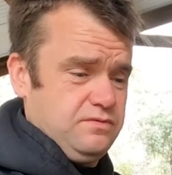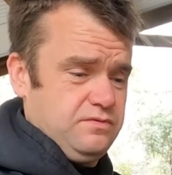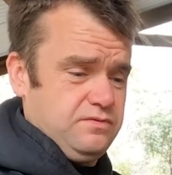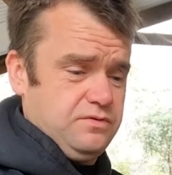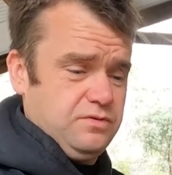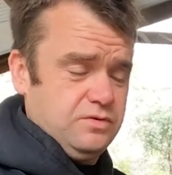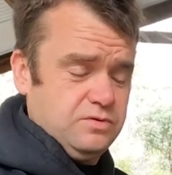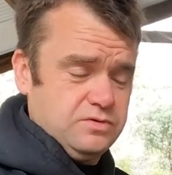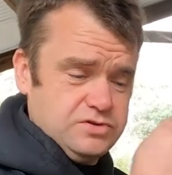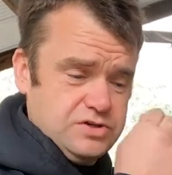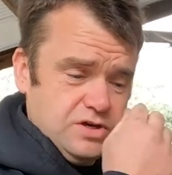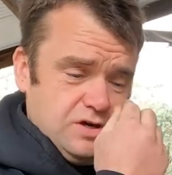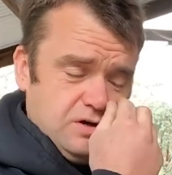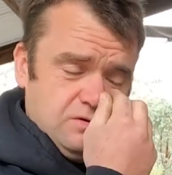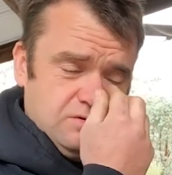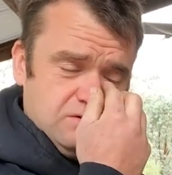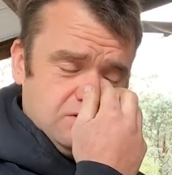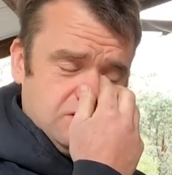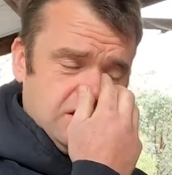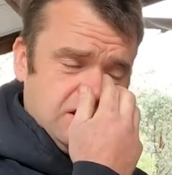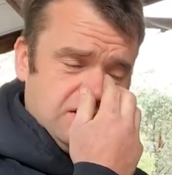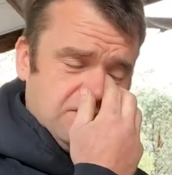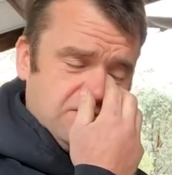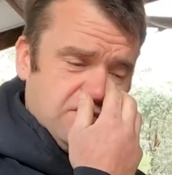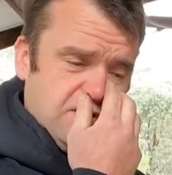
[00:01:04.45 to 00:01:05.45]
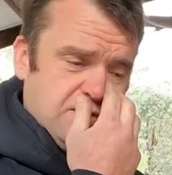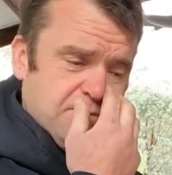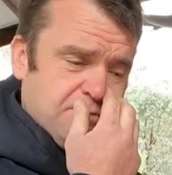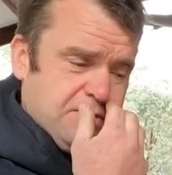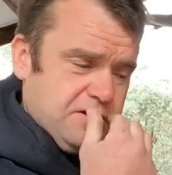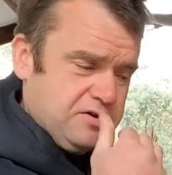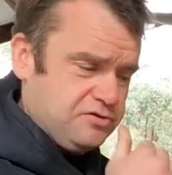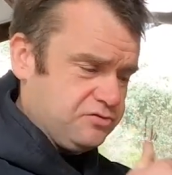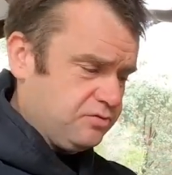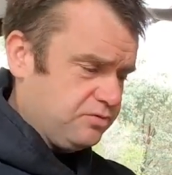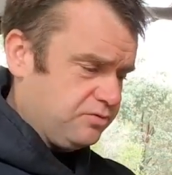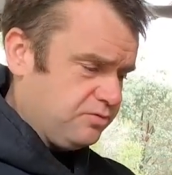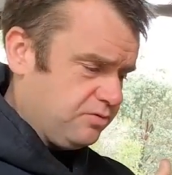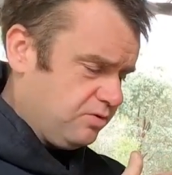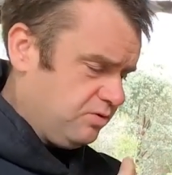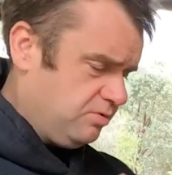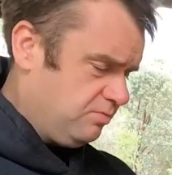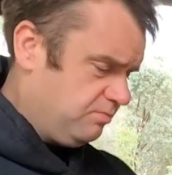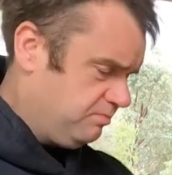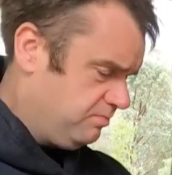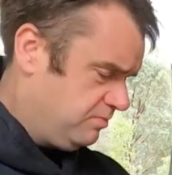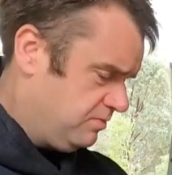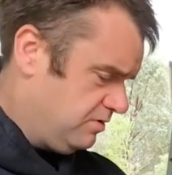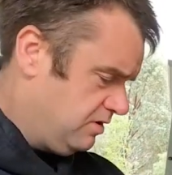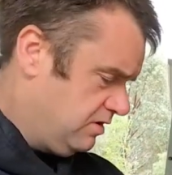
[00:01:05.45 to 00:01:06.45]
fuel cell and run petrol
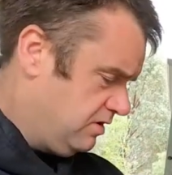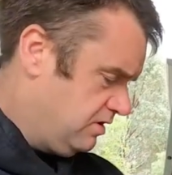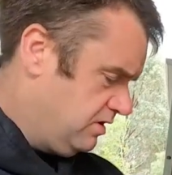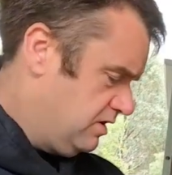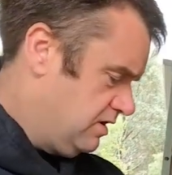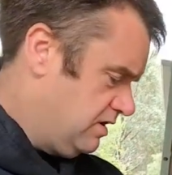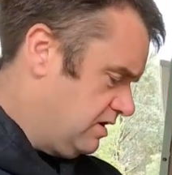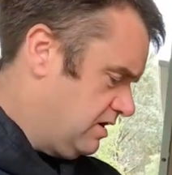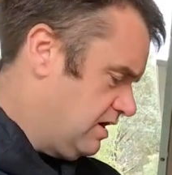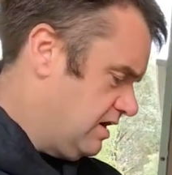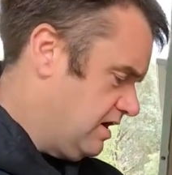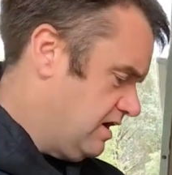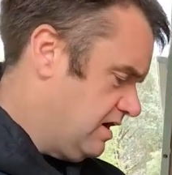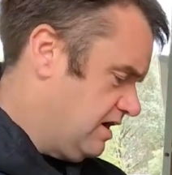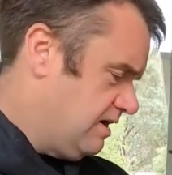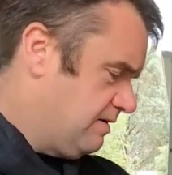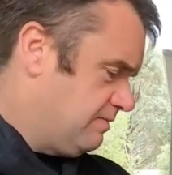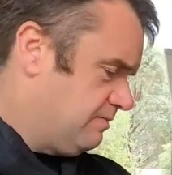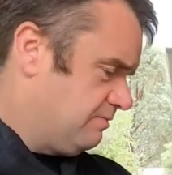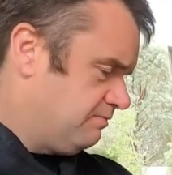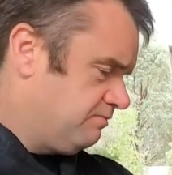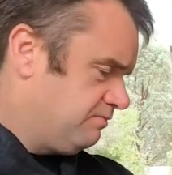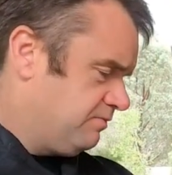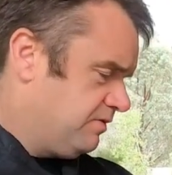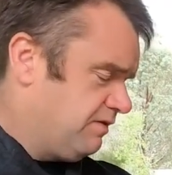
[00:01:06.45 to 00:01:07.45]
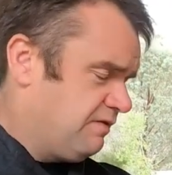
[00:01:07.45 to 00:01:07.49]
through them.